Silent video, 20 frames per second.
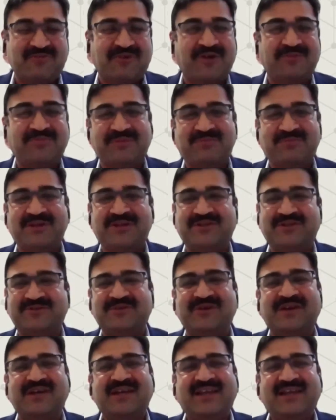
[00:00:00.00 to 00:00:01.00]
We want people
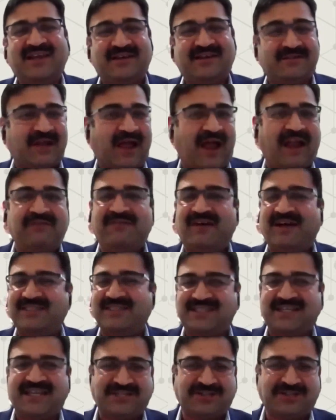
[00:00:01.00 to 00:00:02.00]
to
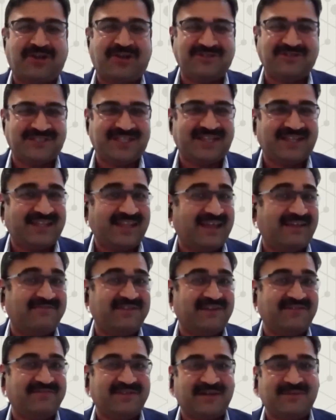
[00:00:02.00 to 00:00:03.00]
advance the technology that they
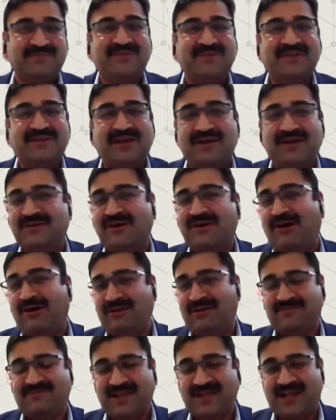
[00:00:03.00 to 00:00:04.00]
have developed uh,
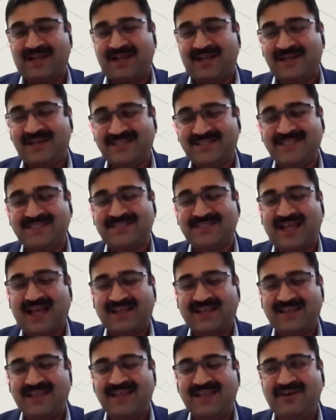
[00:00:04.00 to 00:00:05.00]
all of that. And this is,
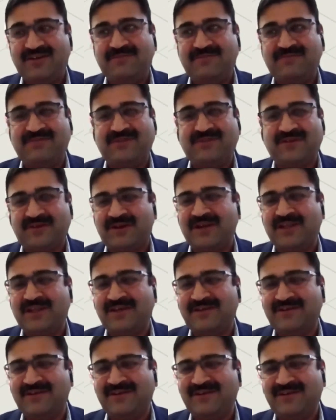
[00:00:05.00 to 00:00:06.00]
I think, our third
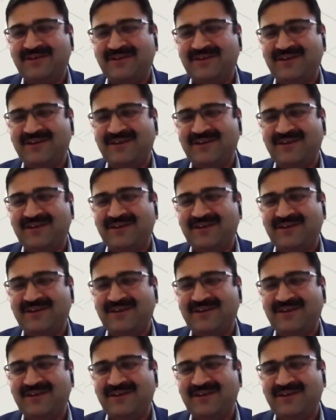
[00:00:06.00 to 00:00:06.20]
year.